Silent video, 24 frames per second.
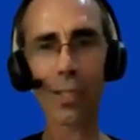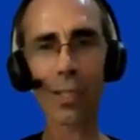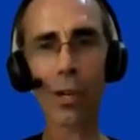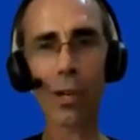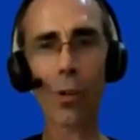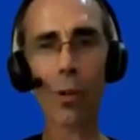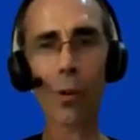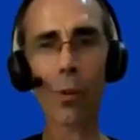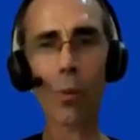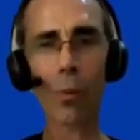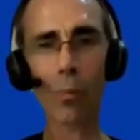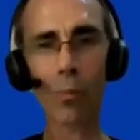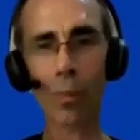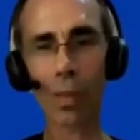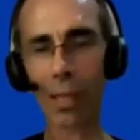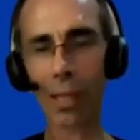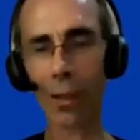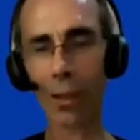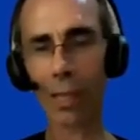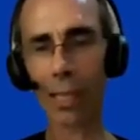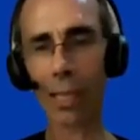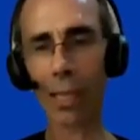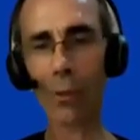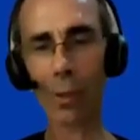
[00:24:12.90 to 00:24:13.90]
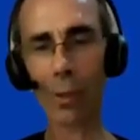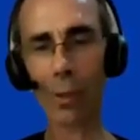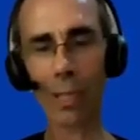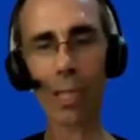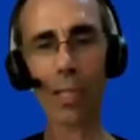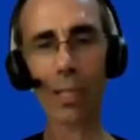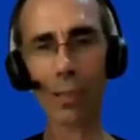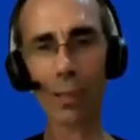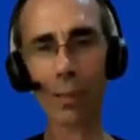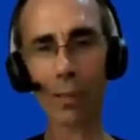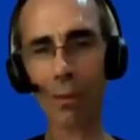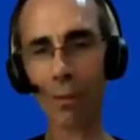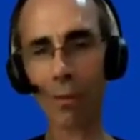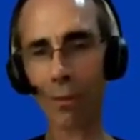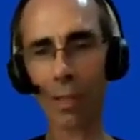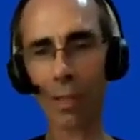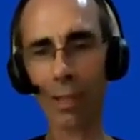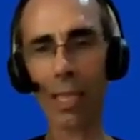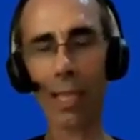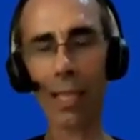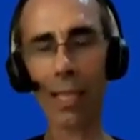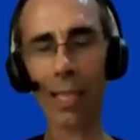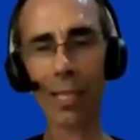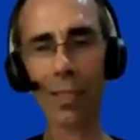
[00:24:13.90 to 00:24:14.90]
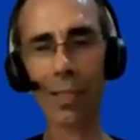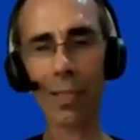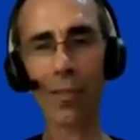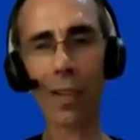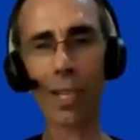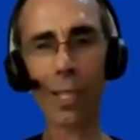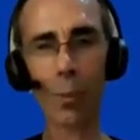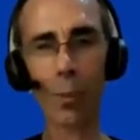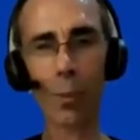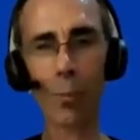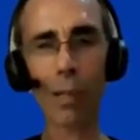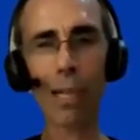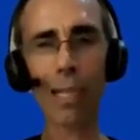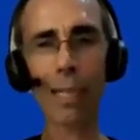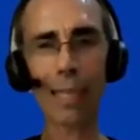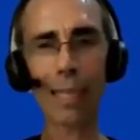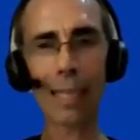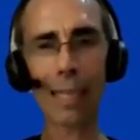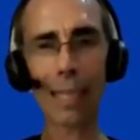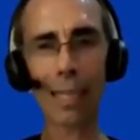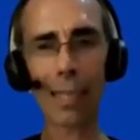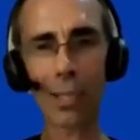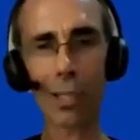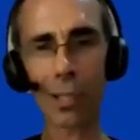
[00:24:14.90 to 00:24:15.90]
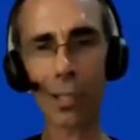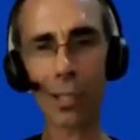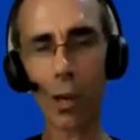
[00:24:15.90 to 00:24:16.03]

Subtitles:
So he was Kennedy's vice president.